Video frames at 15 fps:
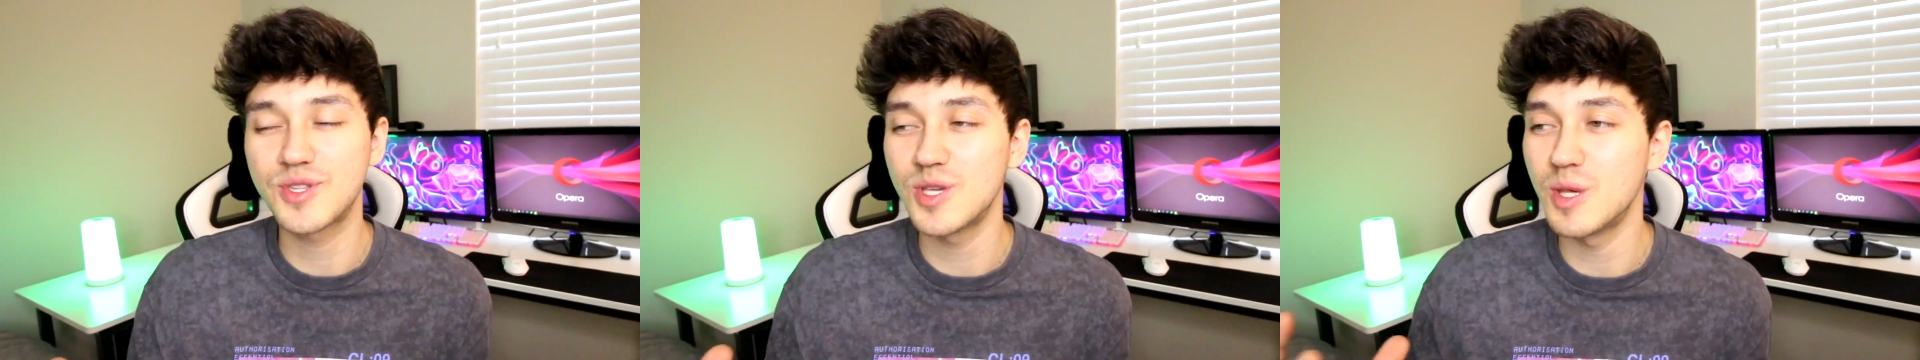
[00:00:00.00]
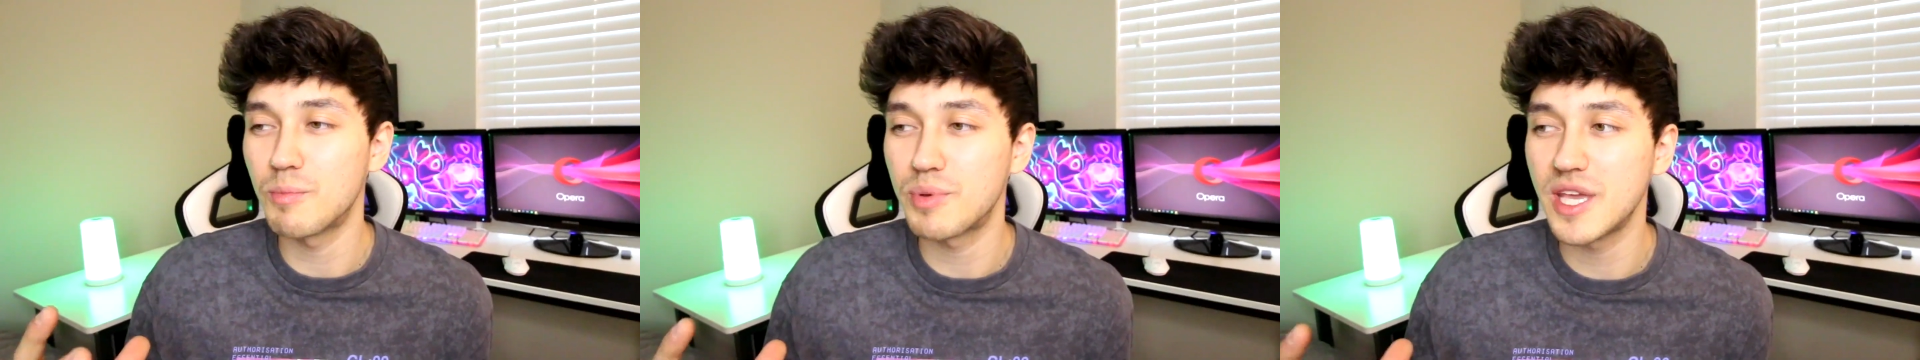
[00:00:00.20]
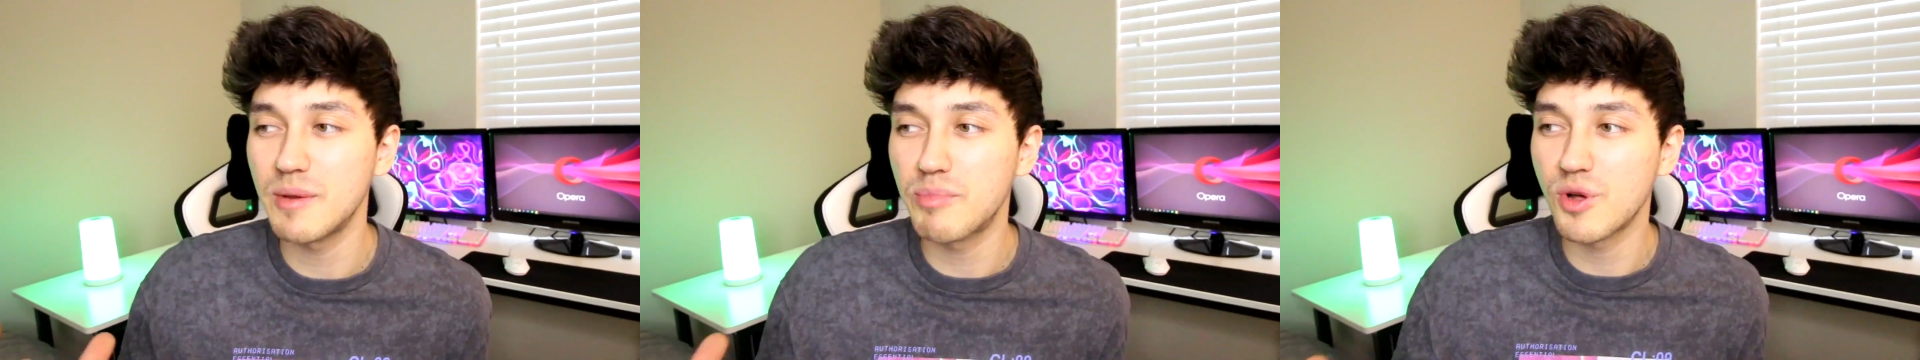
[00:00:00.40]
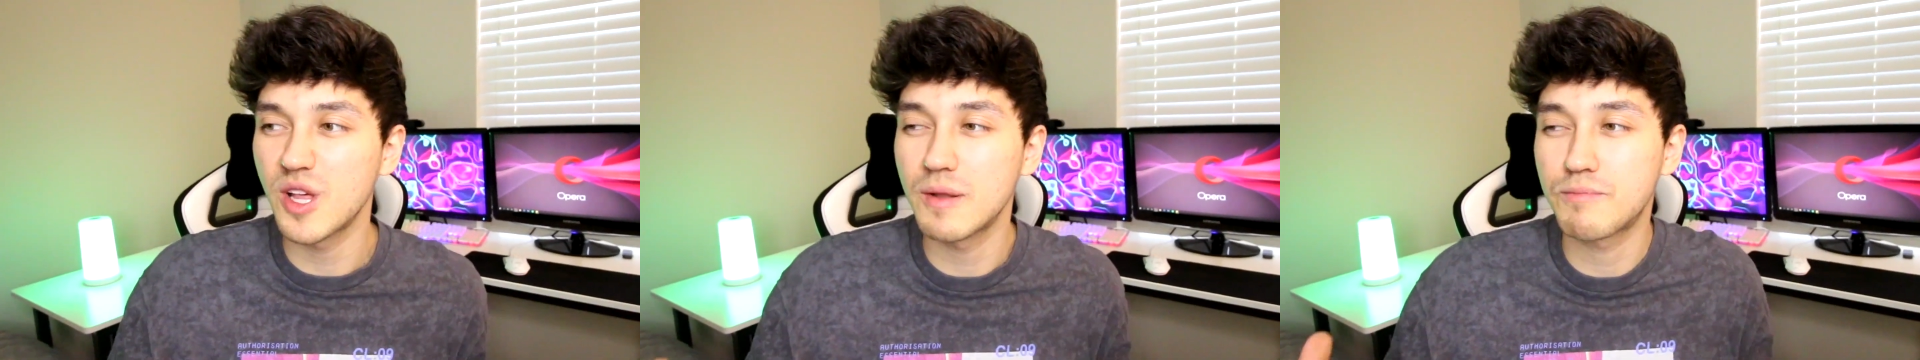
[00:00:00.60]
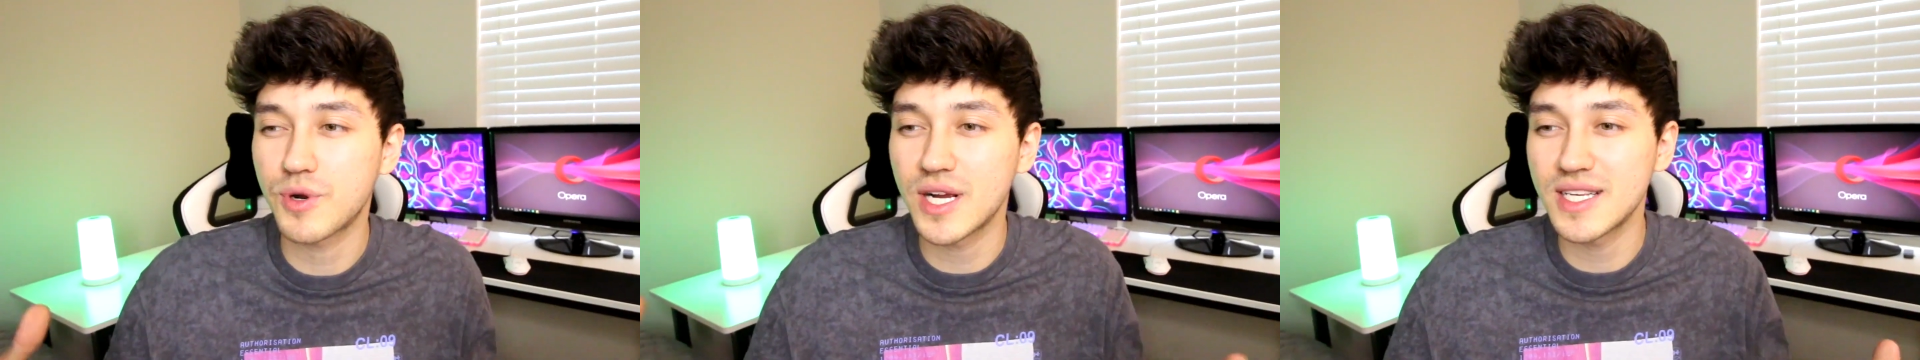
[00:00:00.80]
do the people
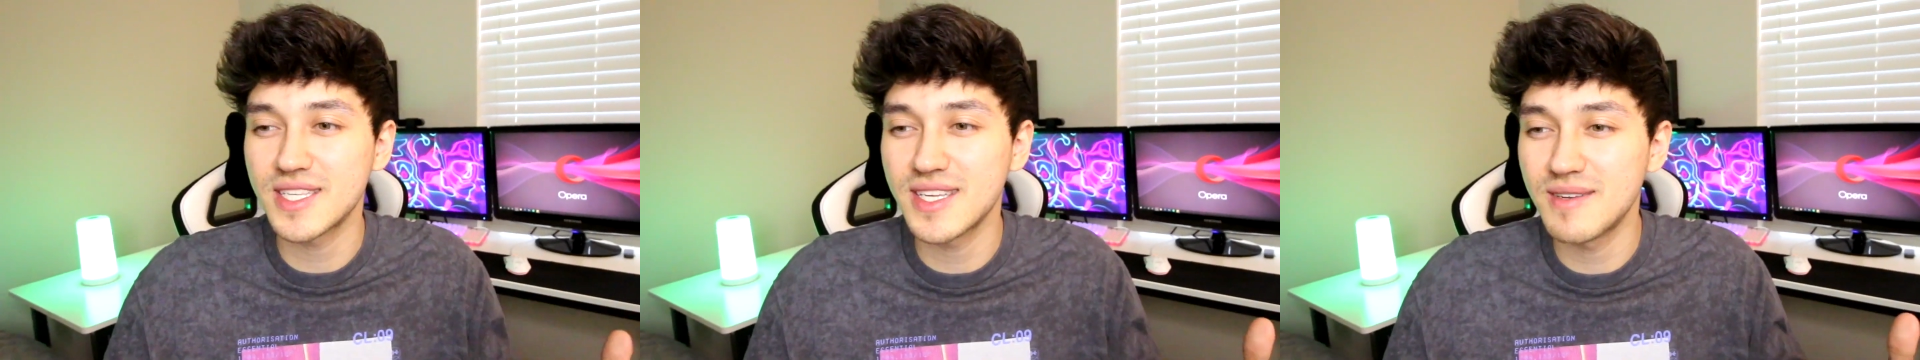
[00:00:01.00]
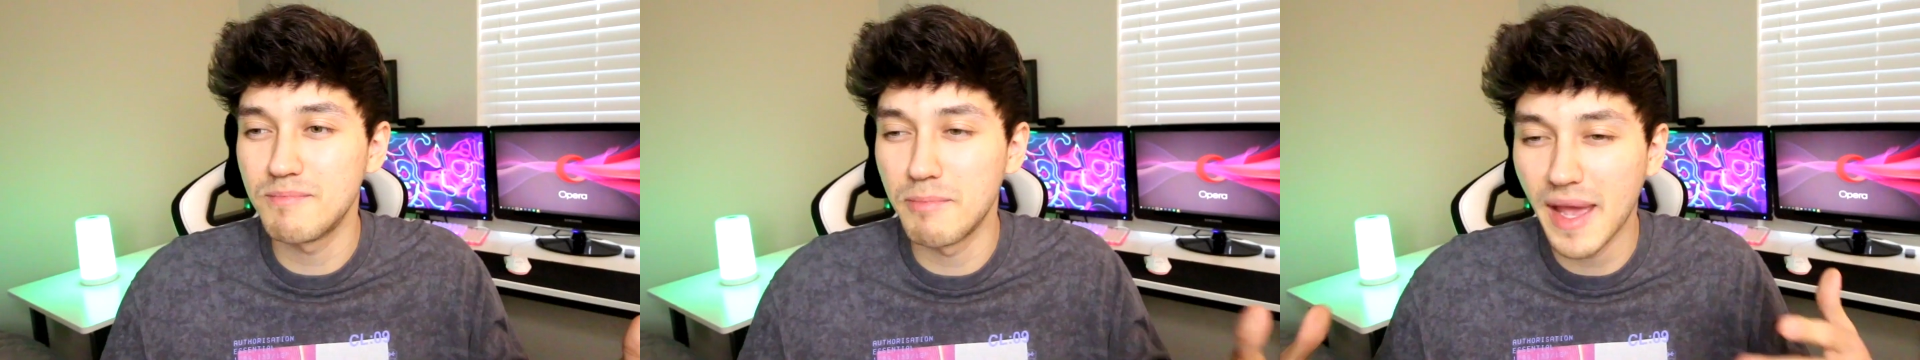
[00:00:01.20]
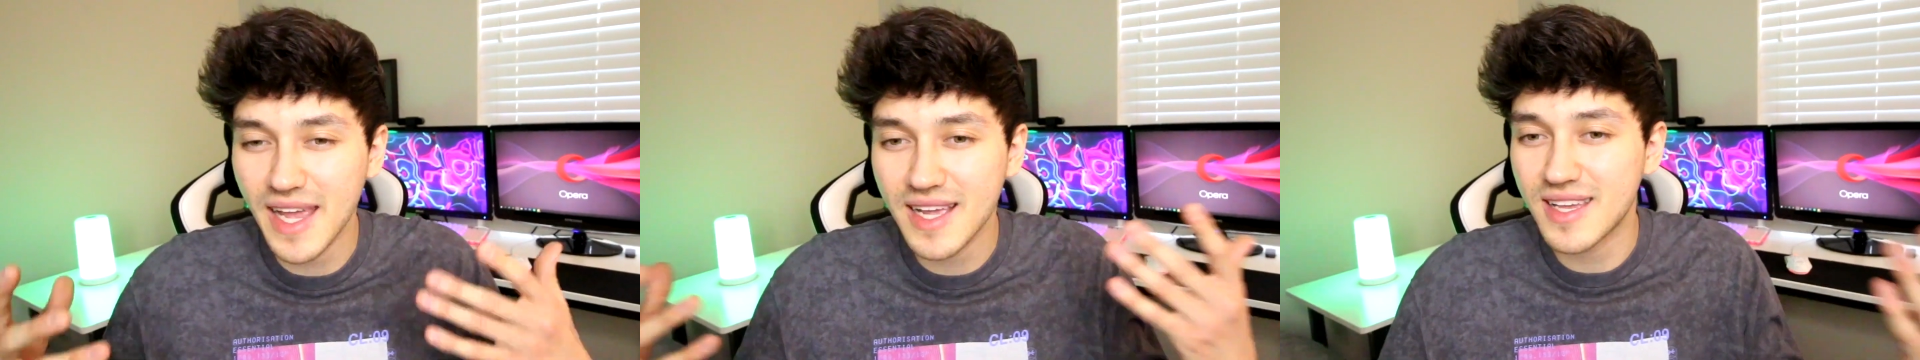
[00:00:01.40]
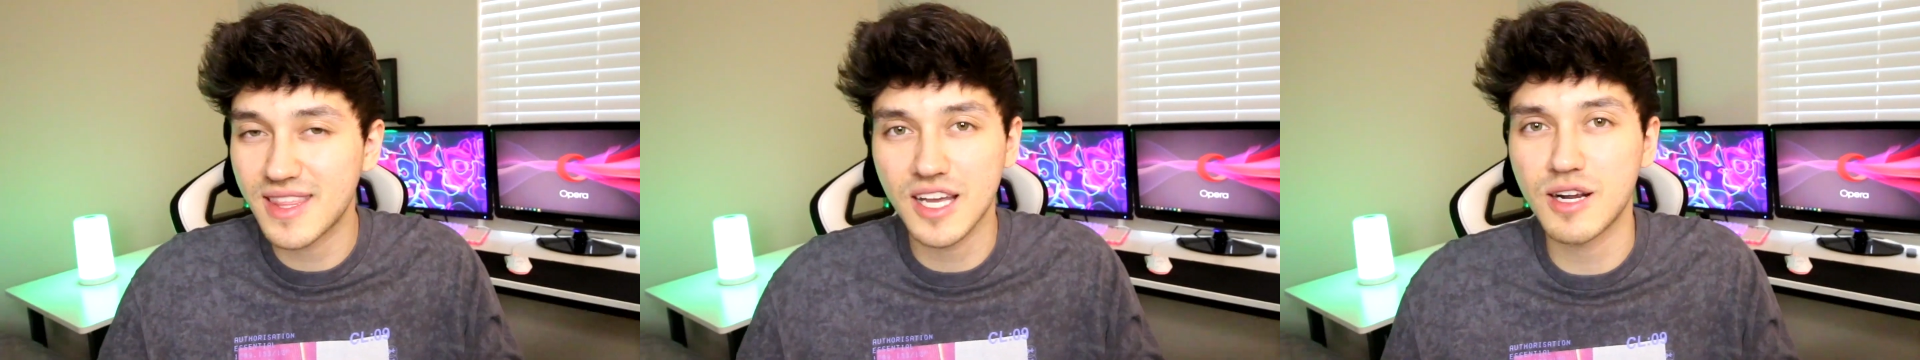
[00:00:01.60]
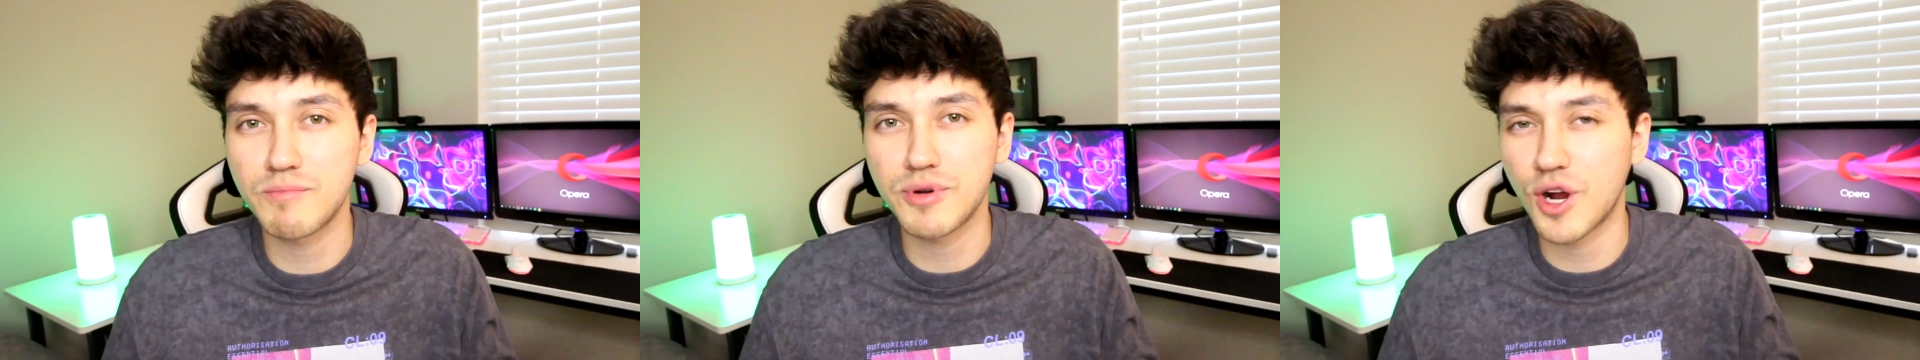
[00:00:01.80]
in prison make
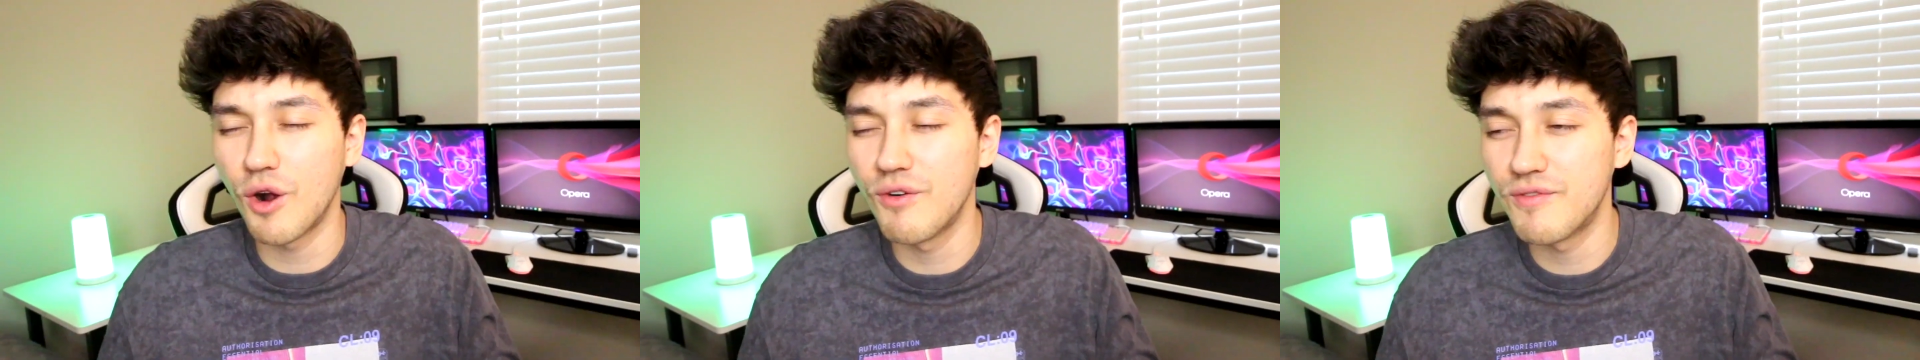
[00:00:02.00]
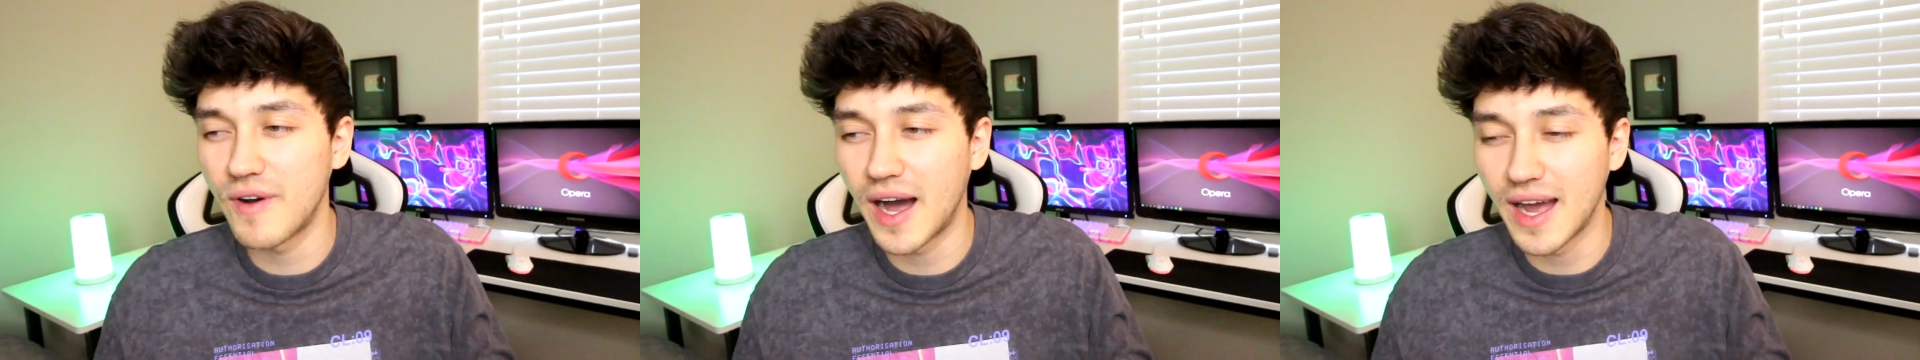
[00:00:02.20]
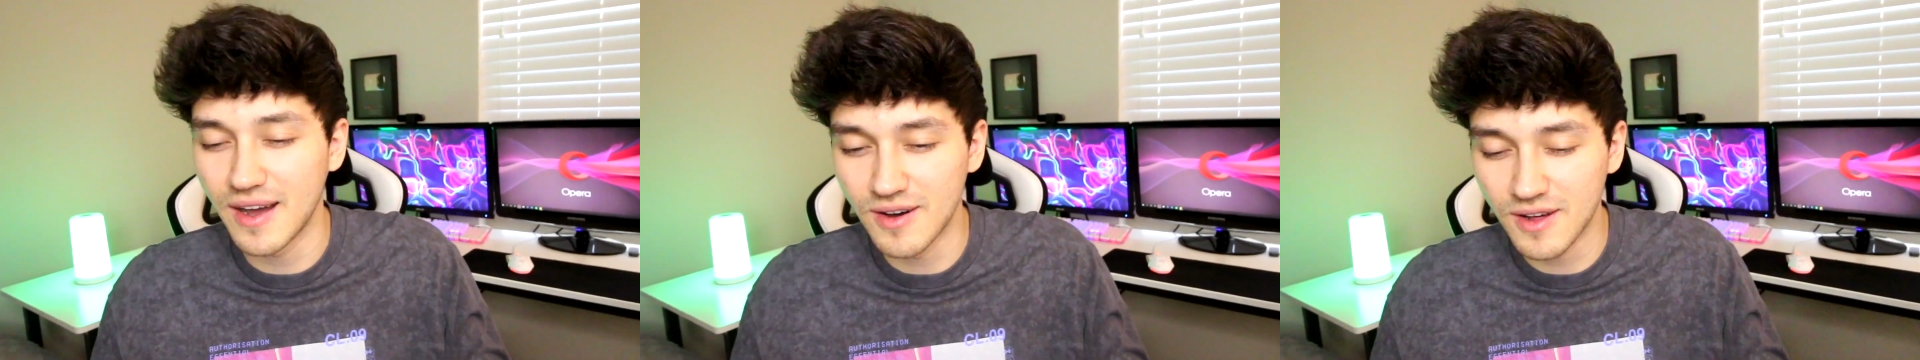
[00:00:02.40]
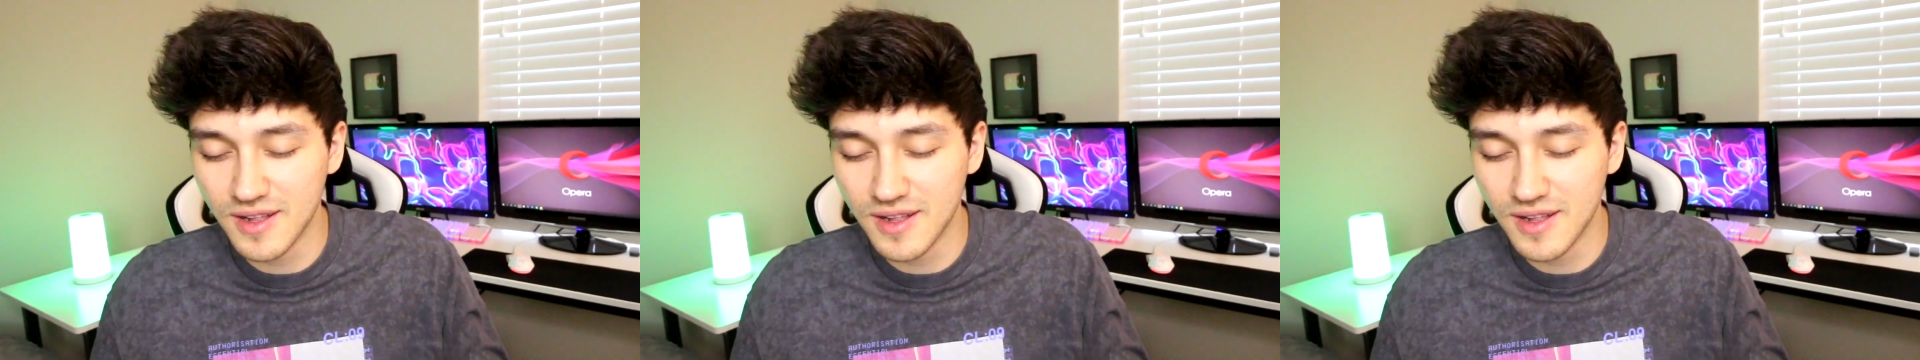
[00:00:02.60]
their profile?